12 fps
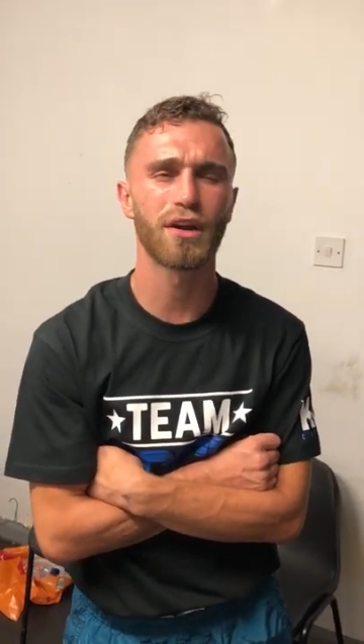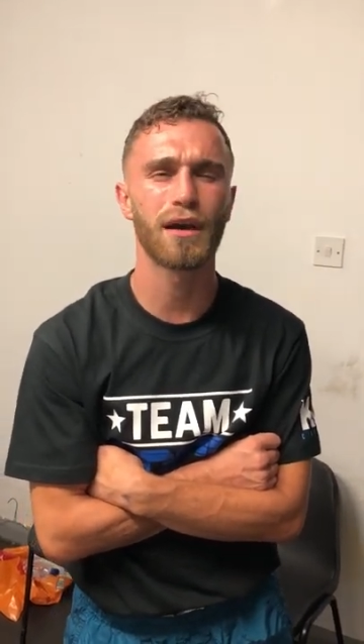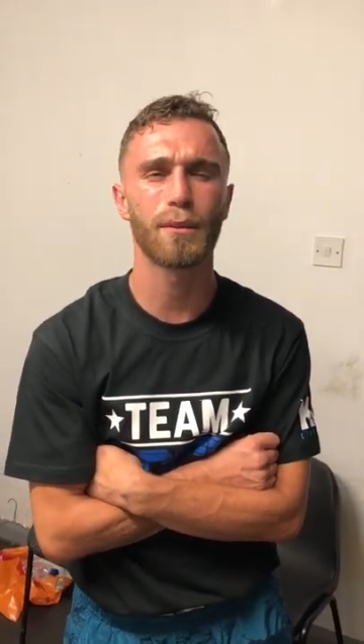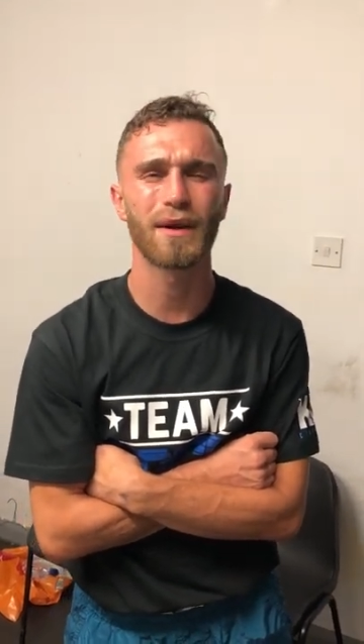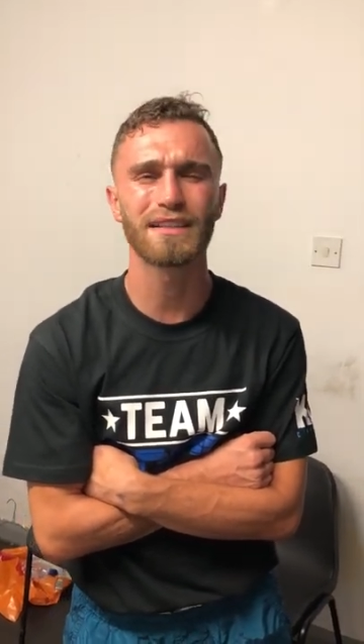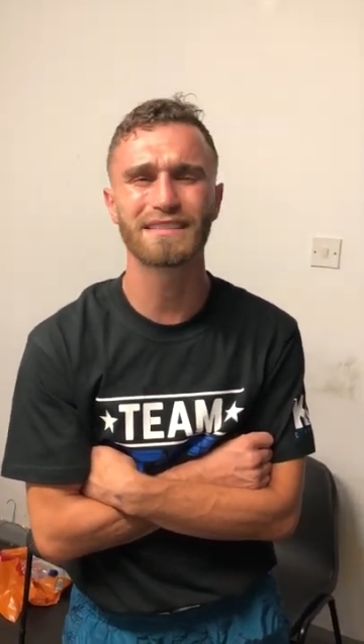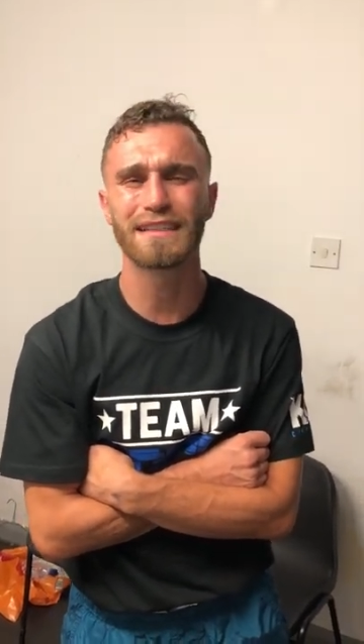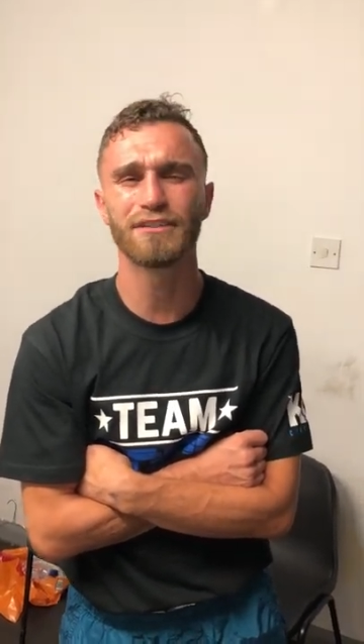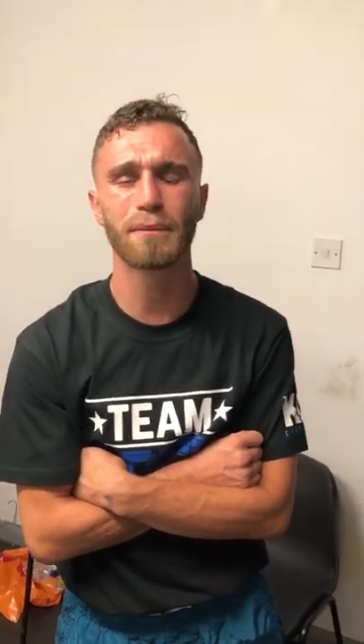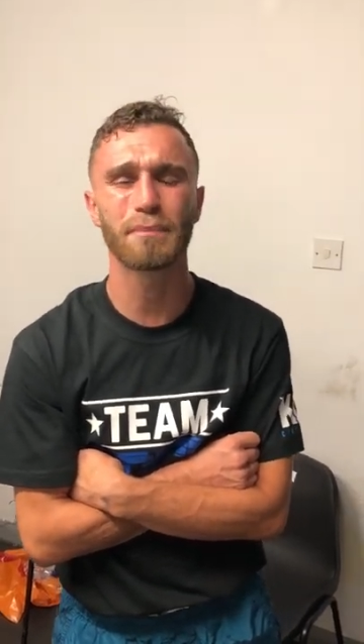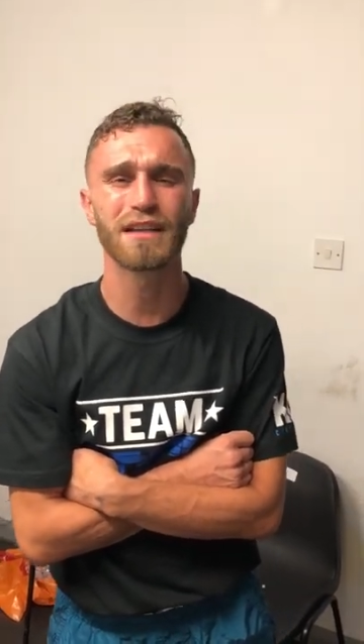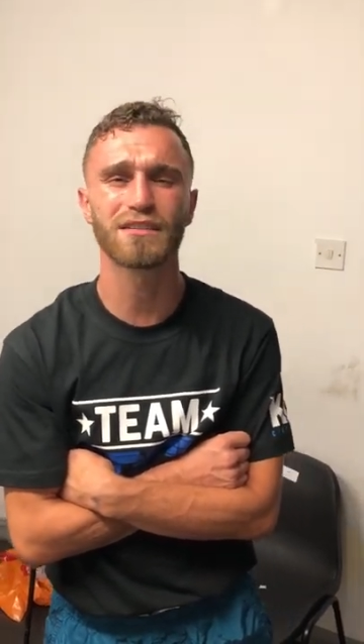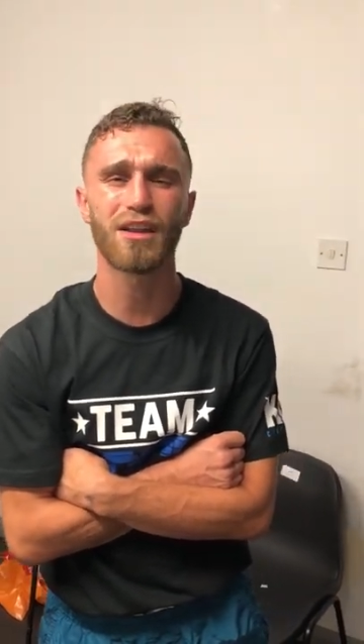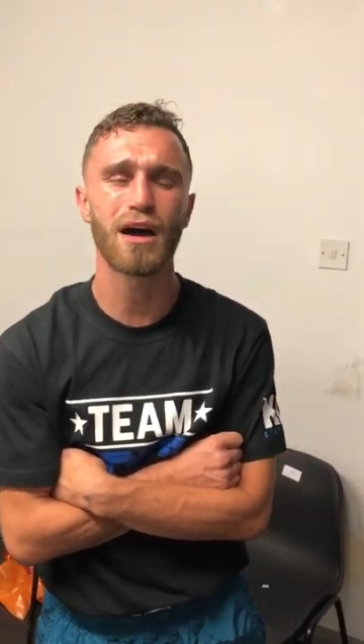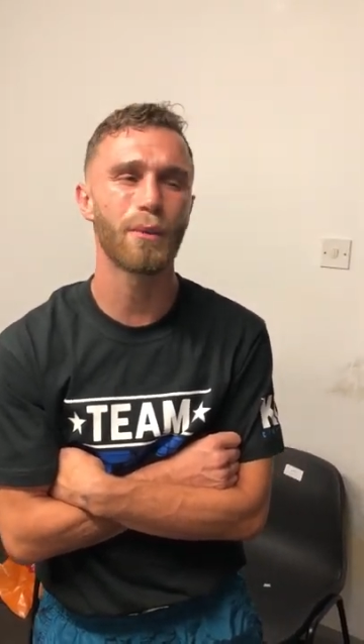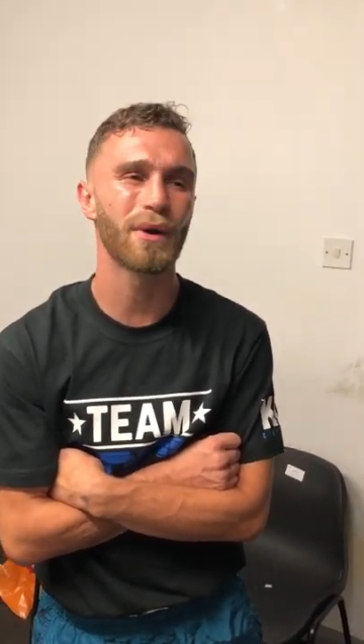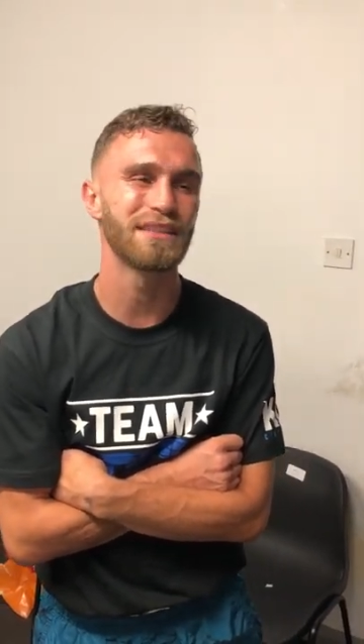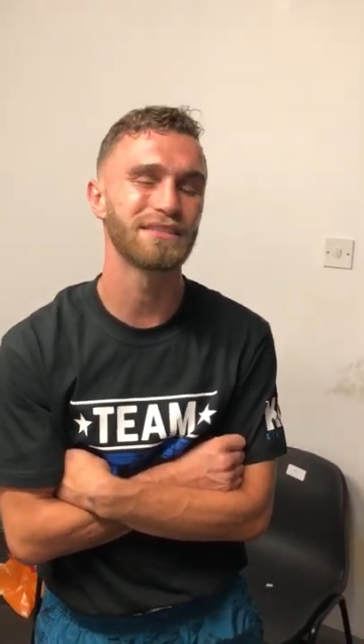lightweights, even the best
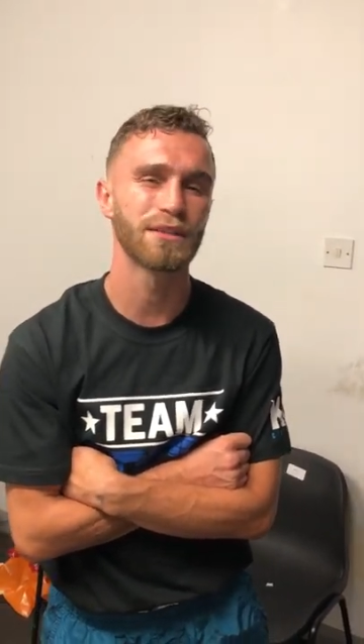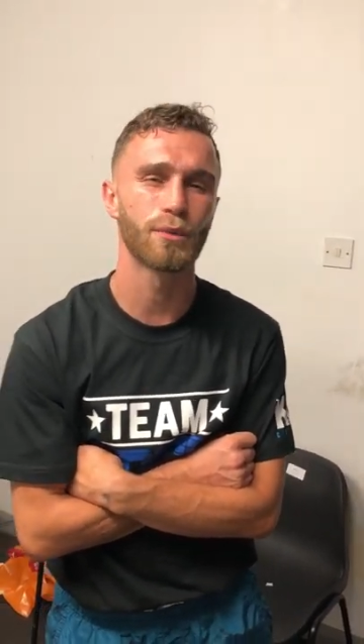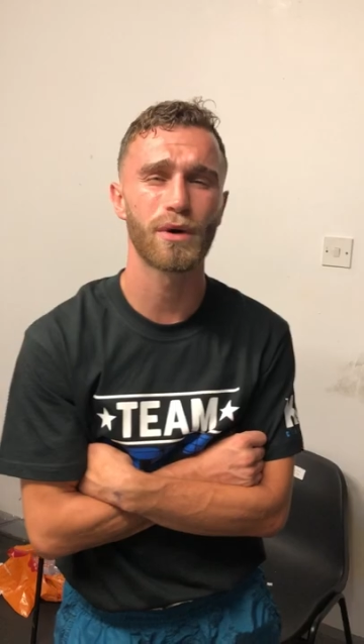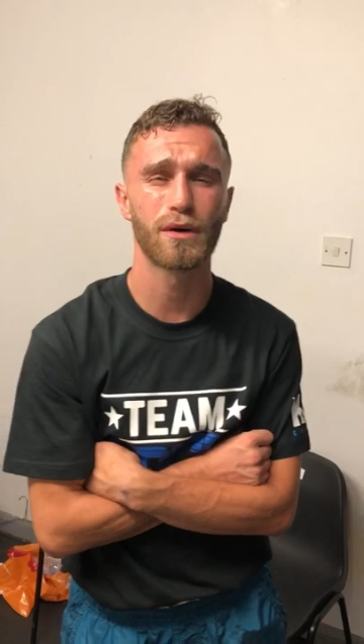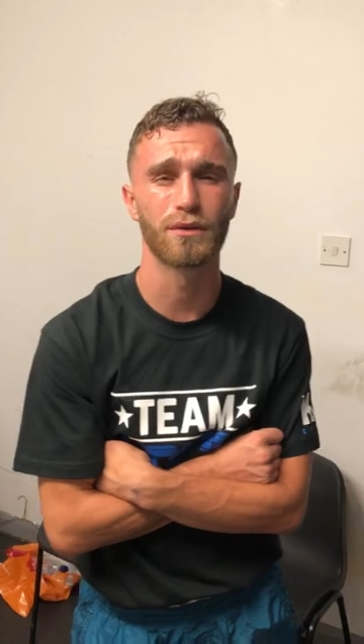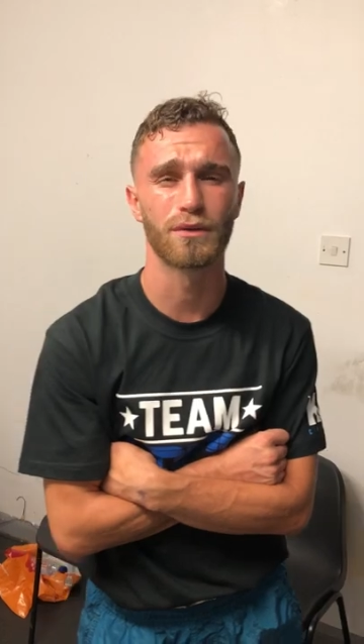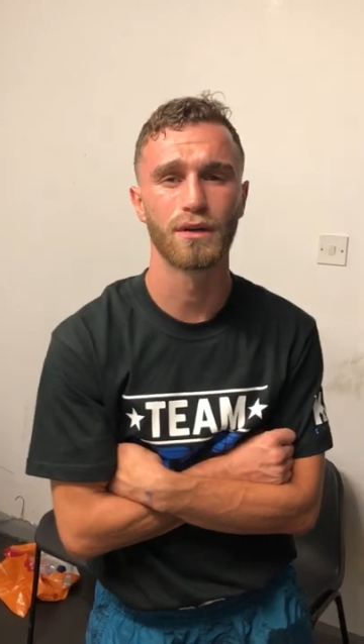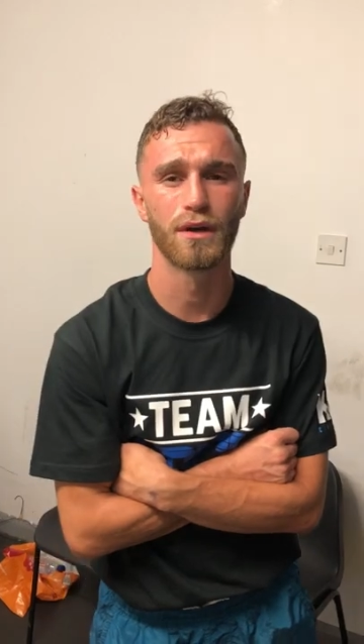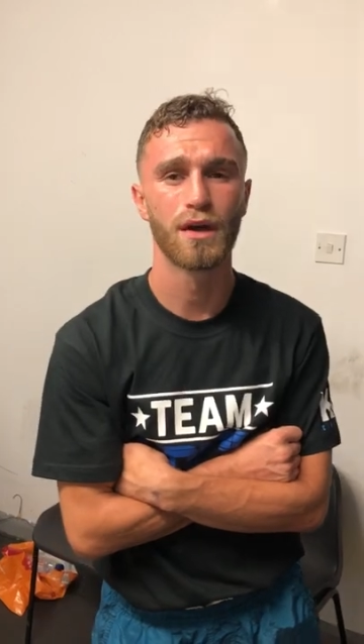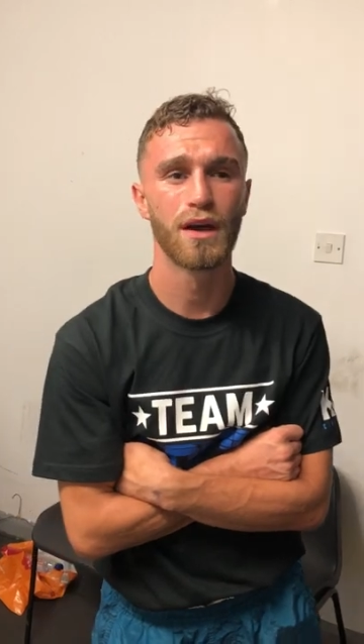lightweights in the world.